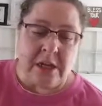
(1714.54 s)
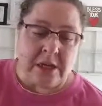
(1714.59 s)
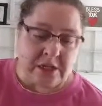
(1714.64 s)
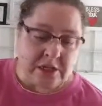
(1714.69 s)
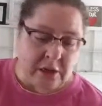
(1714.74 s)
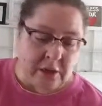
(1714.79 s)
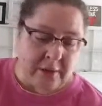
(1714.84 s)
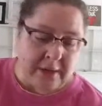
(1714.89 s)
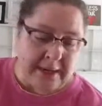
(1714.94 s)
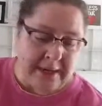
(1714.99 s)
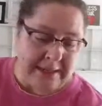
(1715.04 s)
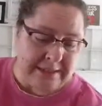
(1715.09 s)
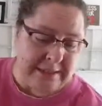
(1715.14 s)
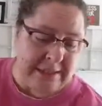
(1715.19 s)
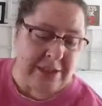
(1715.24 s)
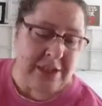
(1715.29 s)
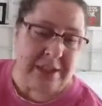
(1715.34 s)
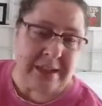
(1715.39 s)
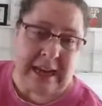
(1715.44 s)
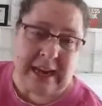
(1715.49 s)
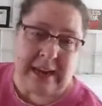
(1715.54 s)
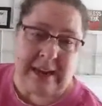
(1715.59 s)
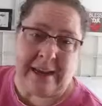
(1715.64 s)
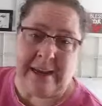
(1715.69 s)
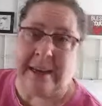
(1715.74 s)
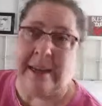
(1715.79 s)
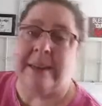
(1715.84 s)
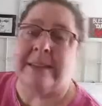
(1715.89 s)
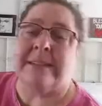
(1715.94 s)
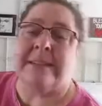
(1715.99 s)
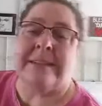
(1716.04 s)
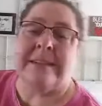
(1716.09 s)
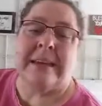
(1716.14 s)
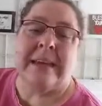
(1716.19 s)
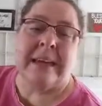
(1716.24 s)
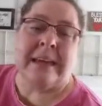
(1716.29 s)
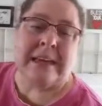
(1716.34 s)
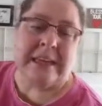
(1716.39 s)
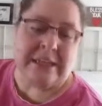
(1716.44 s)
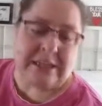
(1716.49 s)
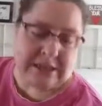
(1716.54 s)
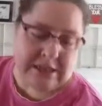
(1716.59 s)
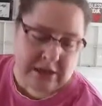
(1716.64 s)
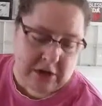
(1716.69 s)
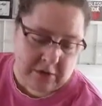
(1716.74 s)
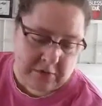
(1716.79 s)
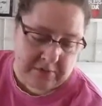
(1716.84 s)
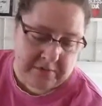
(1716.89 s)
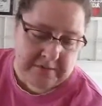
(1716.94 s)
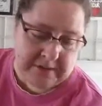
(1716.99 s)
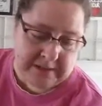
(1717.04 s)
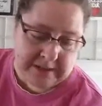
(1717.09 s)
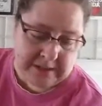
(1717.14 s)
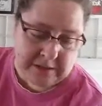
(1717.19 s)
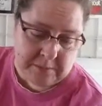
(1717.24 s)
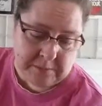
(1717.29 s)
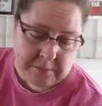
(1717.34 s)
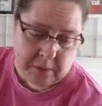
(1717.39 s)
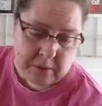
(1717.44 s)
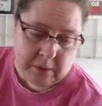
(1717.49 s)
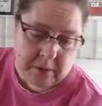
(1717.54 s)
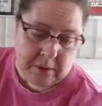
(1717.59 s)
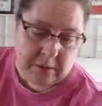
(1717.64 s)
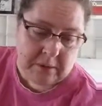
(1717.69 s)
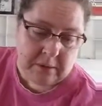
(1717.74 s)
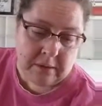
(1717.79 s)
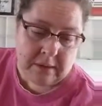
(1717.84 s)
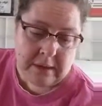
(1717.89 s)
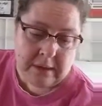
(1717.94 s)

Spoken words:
So he's such an ass and he's so visible.